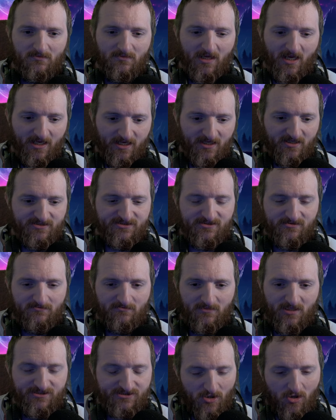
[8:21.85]
It is.
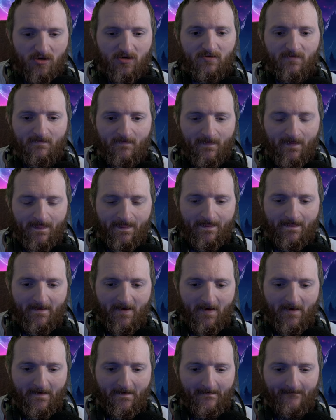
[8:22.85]
It's hard.
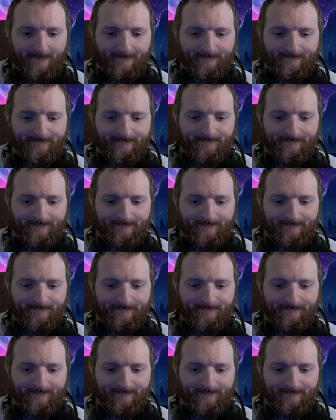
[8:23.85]
Um,